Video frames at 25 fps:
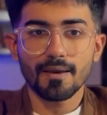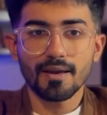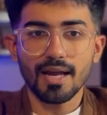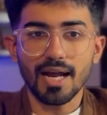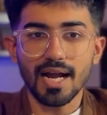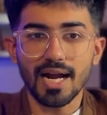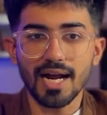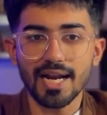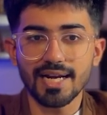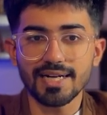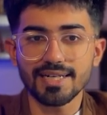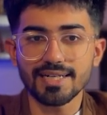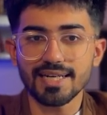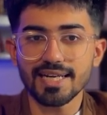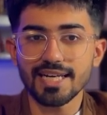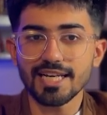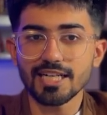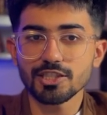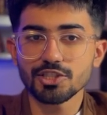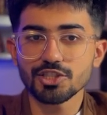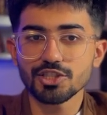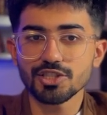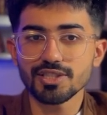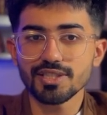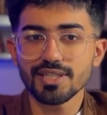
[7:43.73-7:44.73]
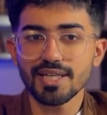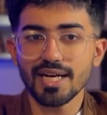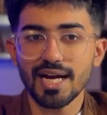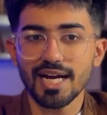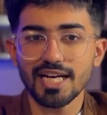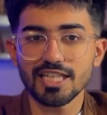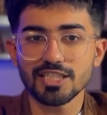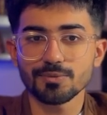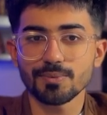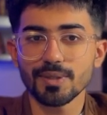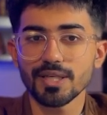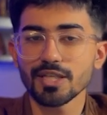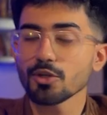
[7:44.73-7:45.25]
And agent
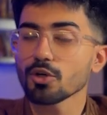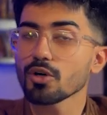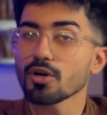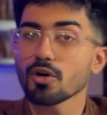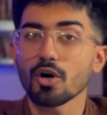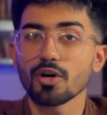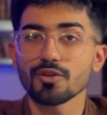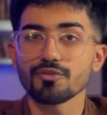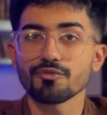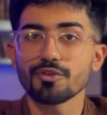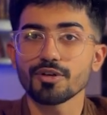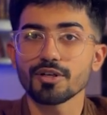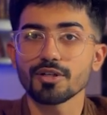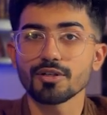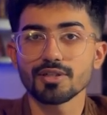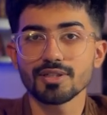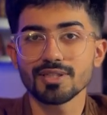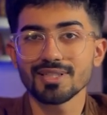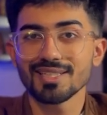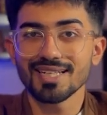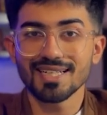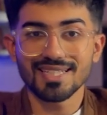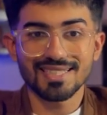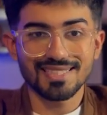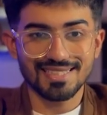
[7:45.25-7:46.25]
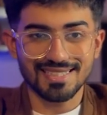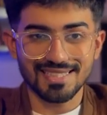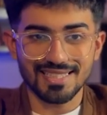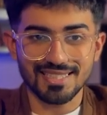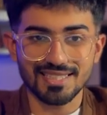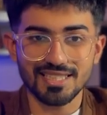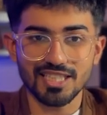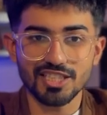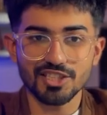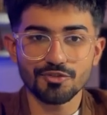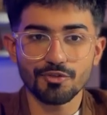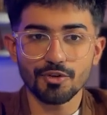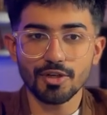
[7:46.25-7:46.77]
has been configured
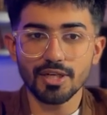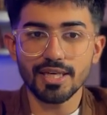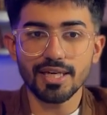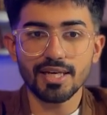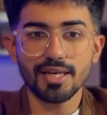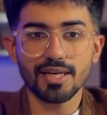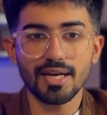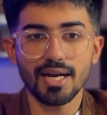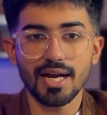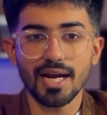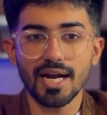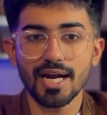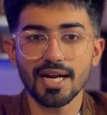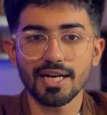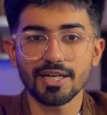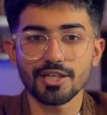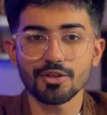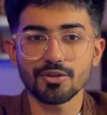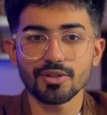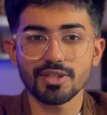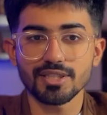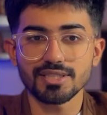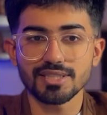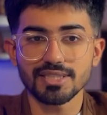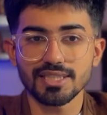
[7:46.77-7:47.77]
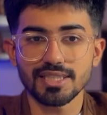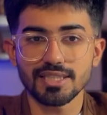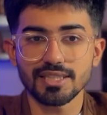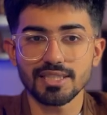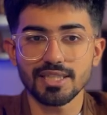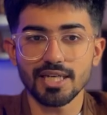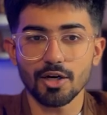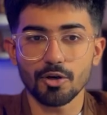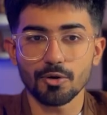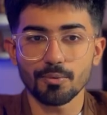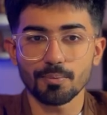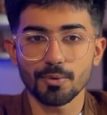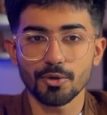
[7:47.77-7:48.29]
successfully, and you can see the
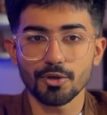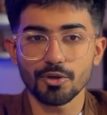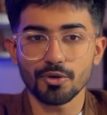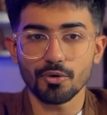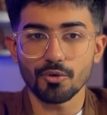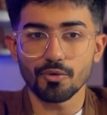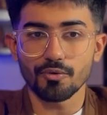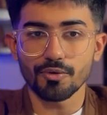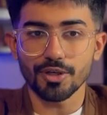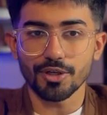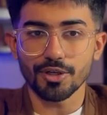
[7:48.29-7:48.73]
output over